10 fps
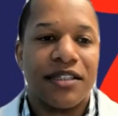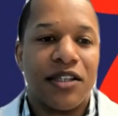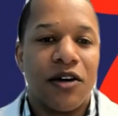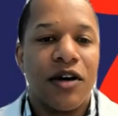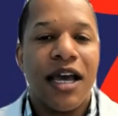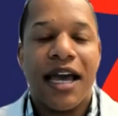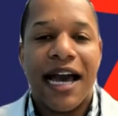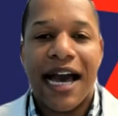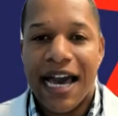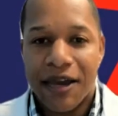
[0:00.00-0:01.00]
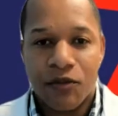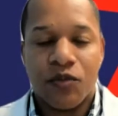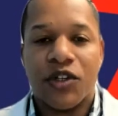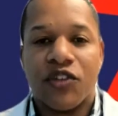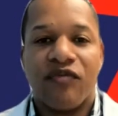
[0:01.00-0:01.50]
So I
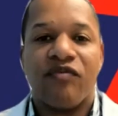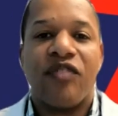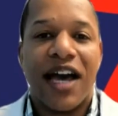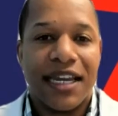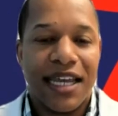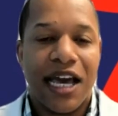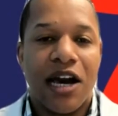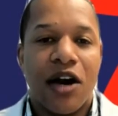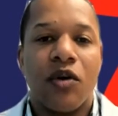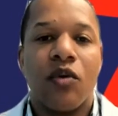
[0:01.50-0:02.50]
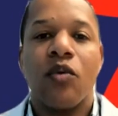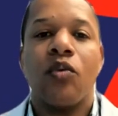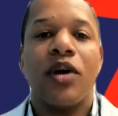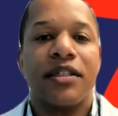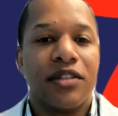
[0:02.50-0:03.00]
would find out
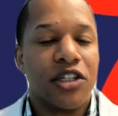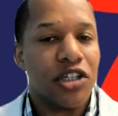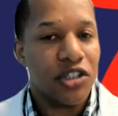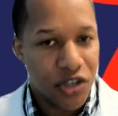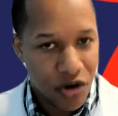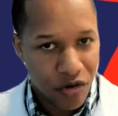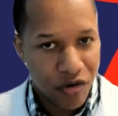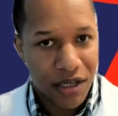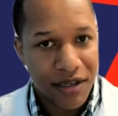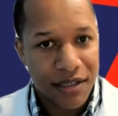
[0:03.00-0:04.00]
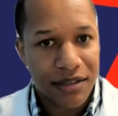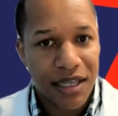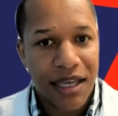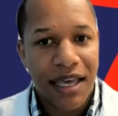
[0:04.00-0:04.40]
what the concern is.